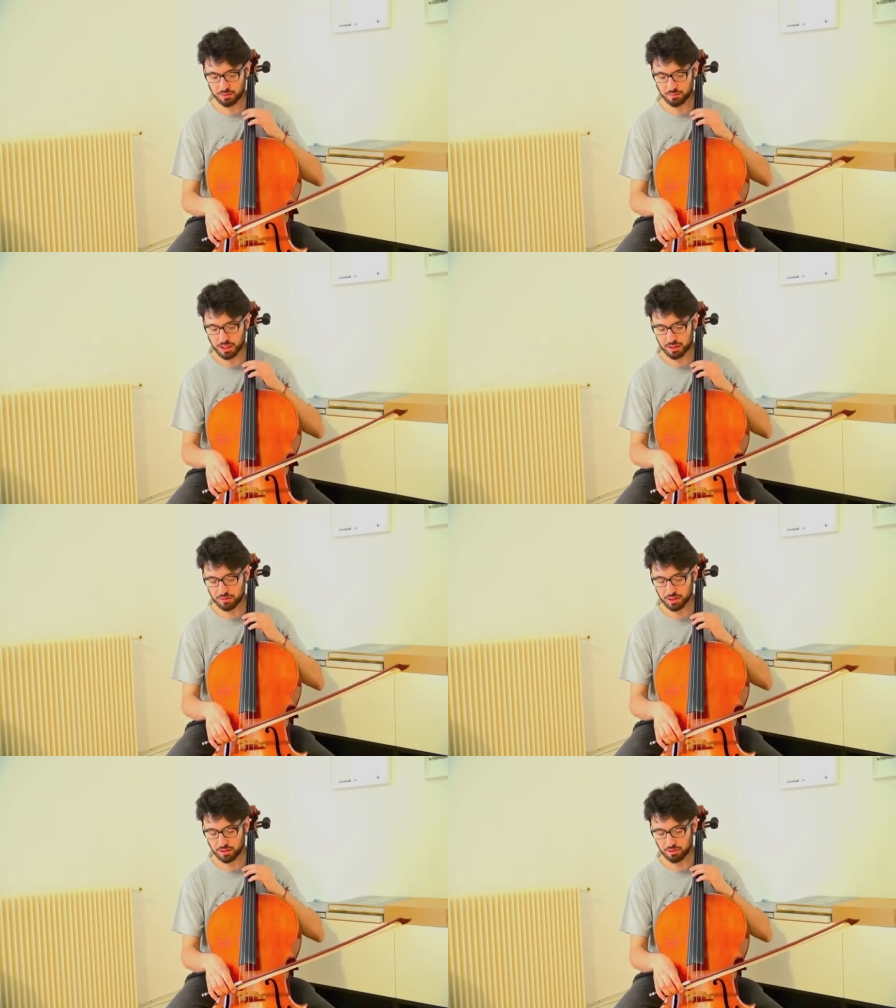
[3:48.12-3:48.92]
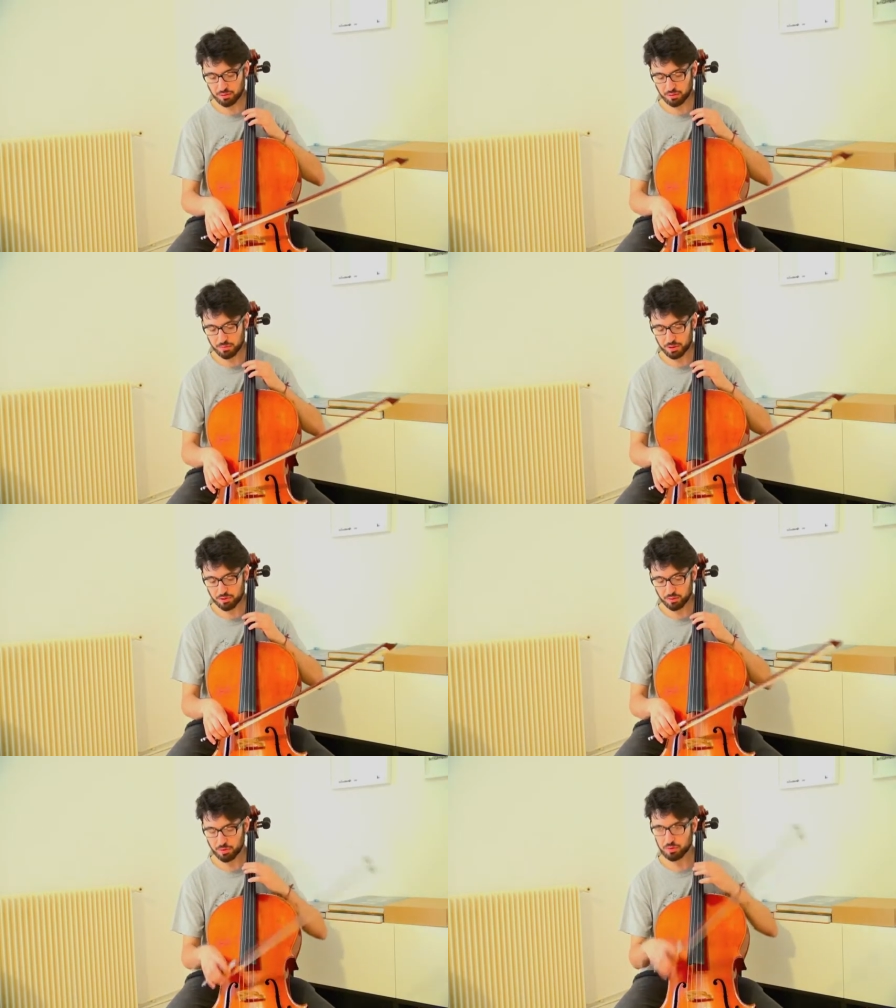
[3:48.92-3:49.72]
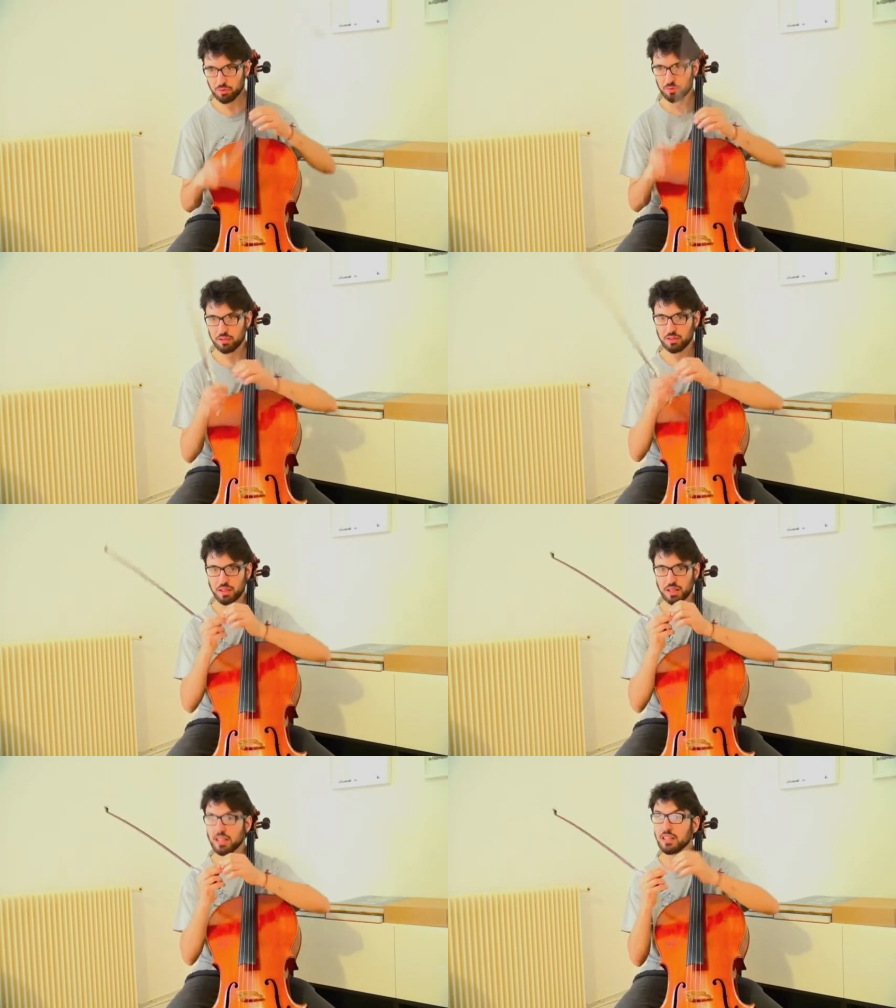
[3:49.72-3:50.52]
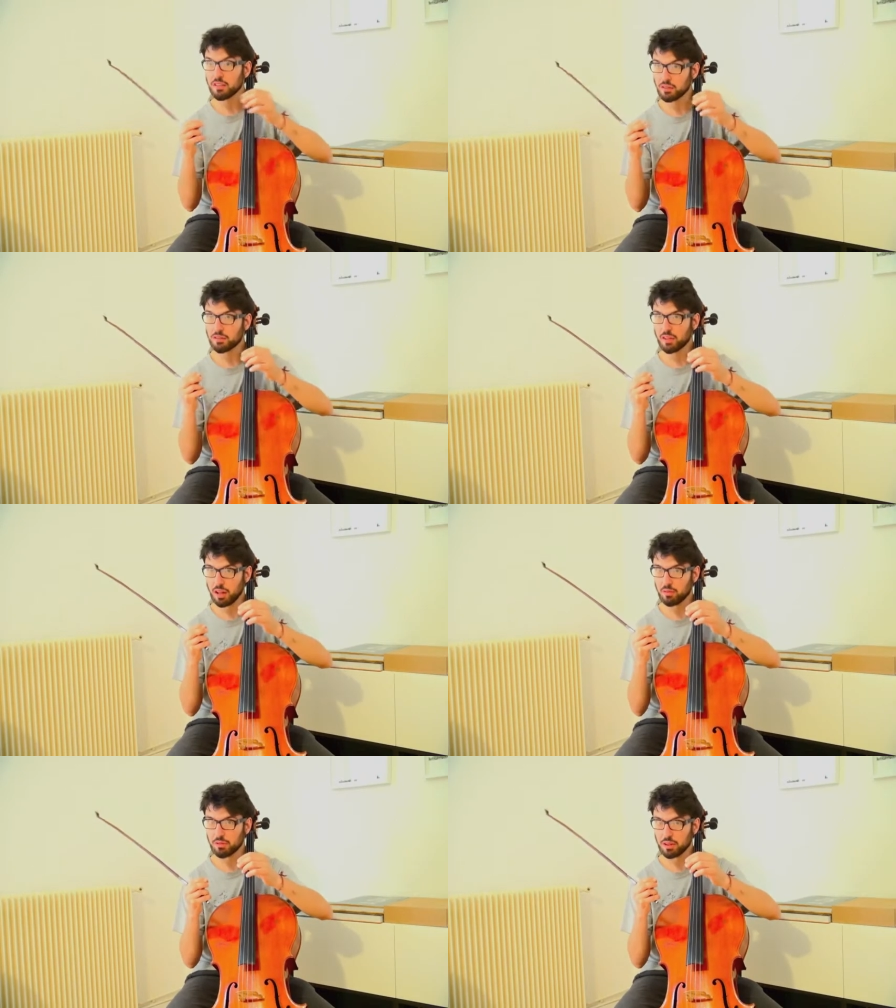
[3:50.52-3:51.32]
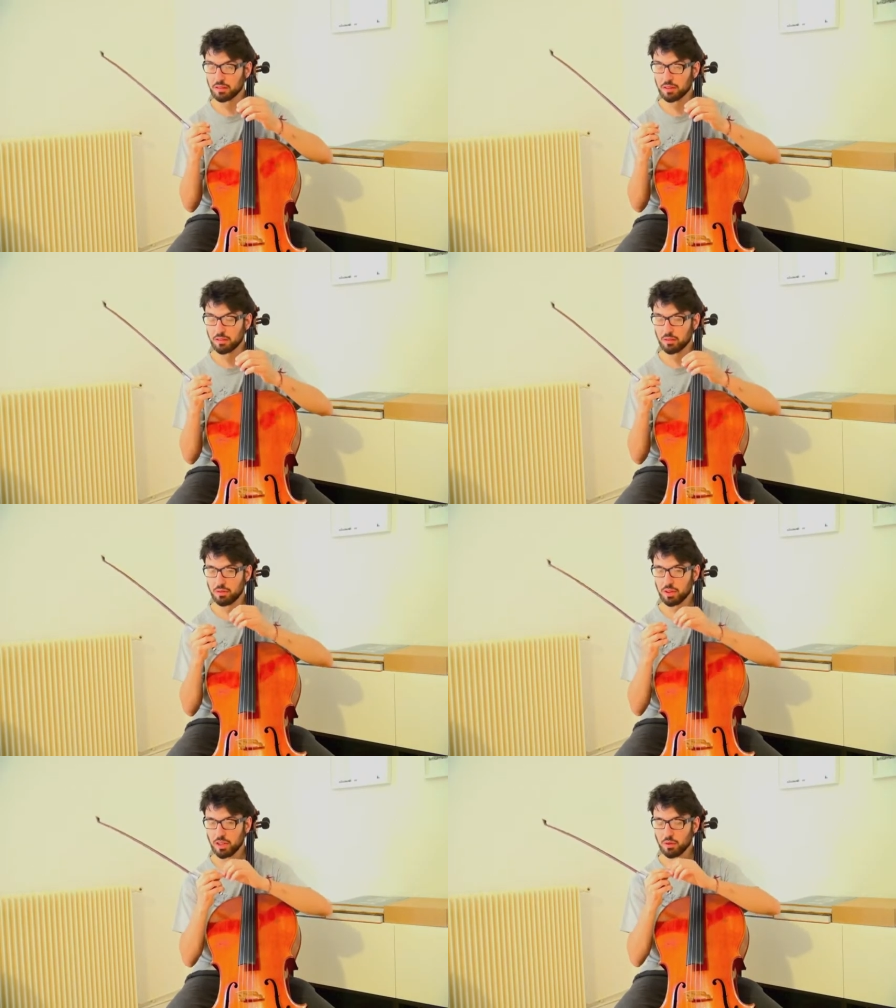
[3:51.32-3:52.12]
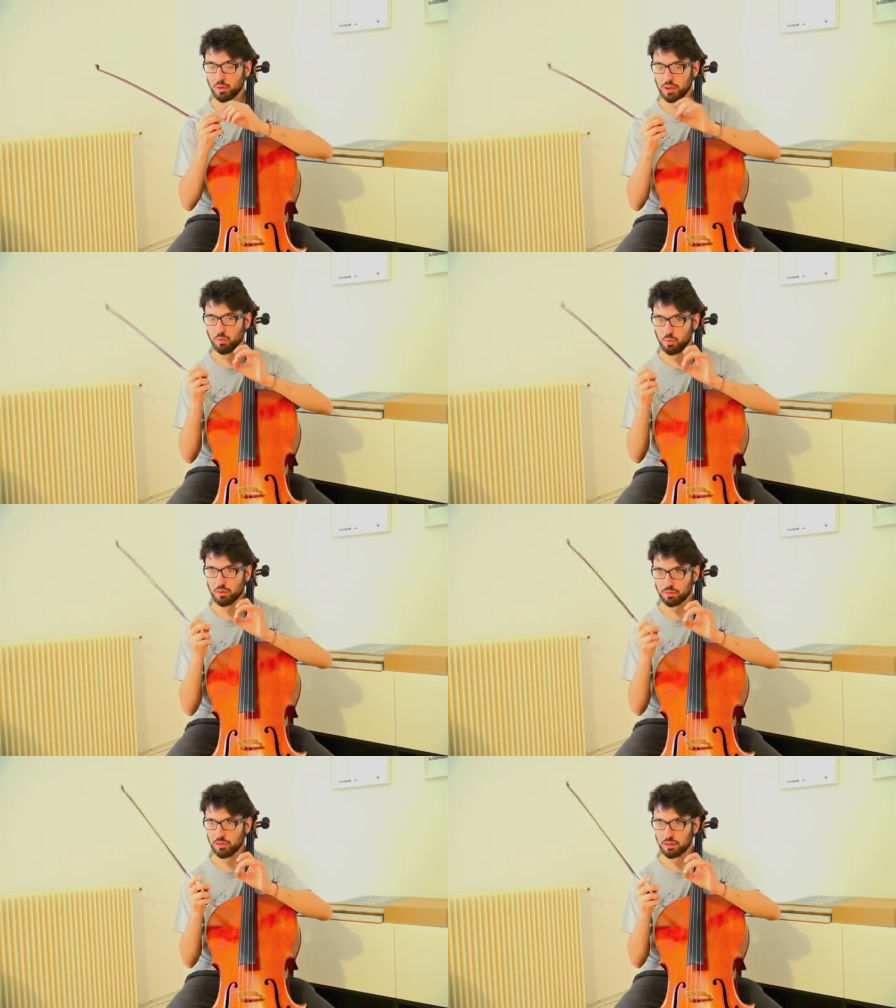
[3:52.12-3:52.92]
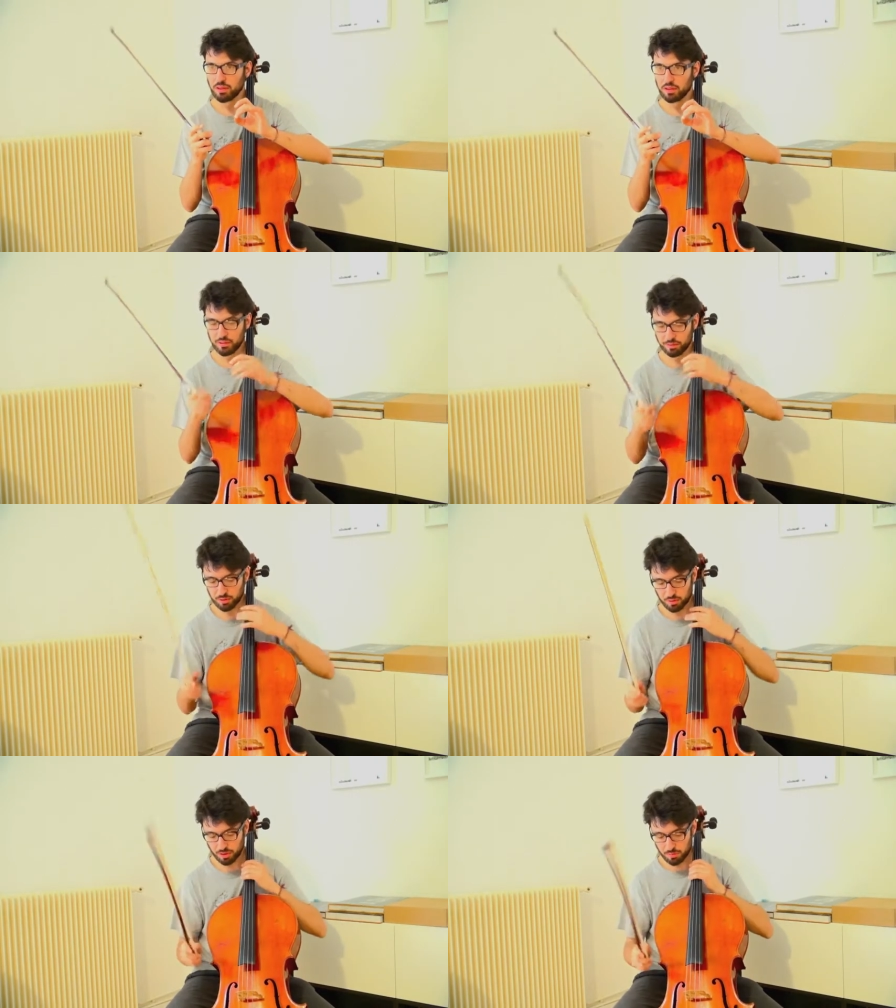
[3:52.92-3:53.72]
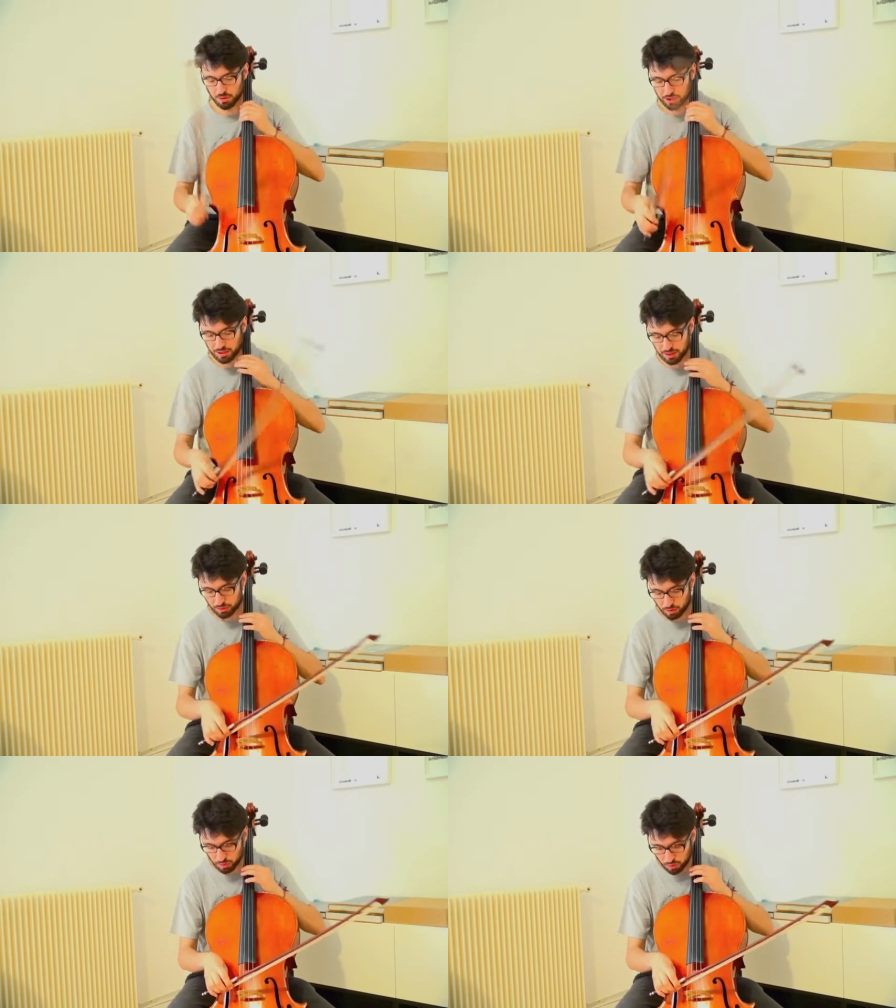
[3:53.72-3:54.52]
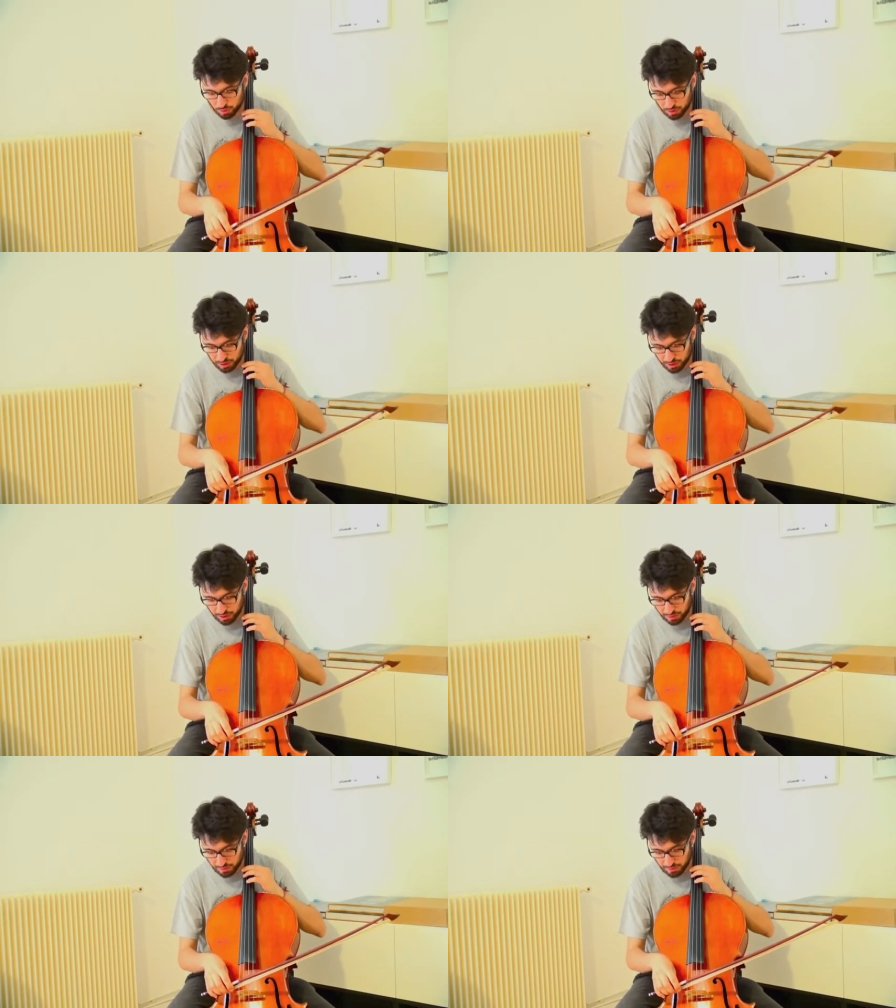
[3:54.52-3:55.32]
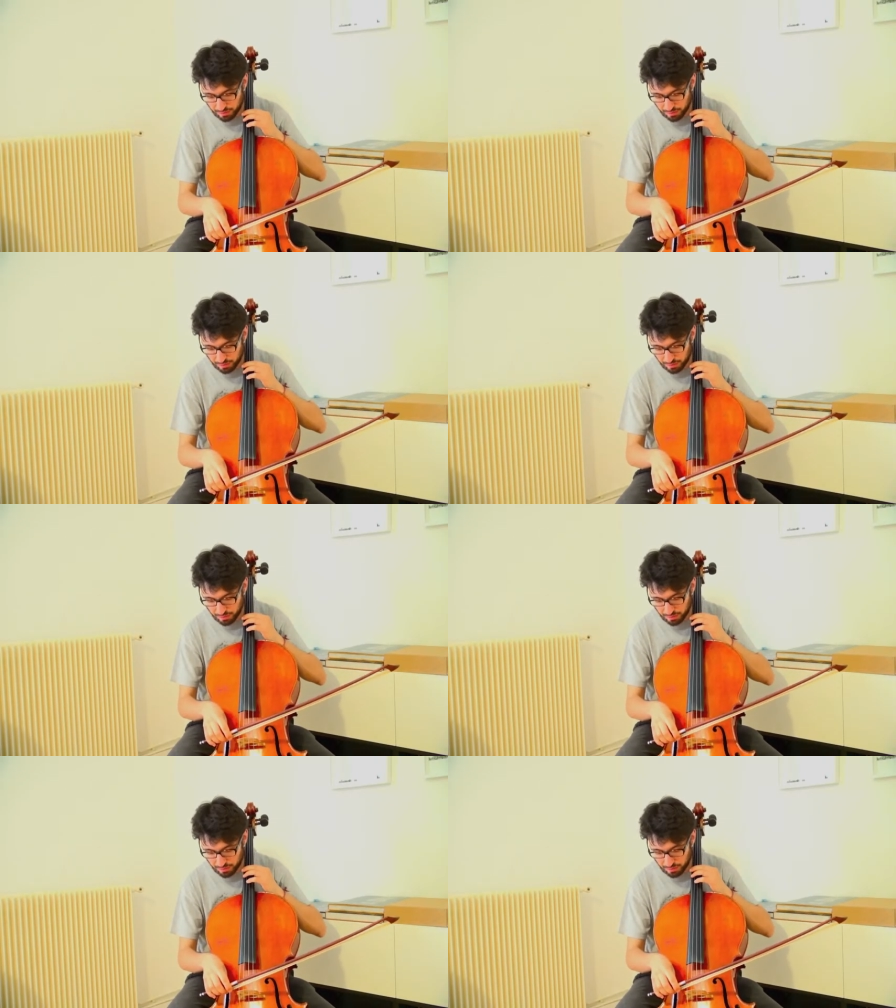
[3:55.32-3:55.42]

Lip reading: being very close to the bridge, produces a cleaner sound, let's say. So when you look for a difficult harmonic and you go here,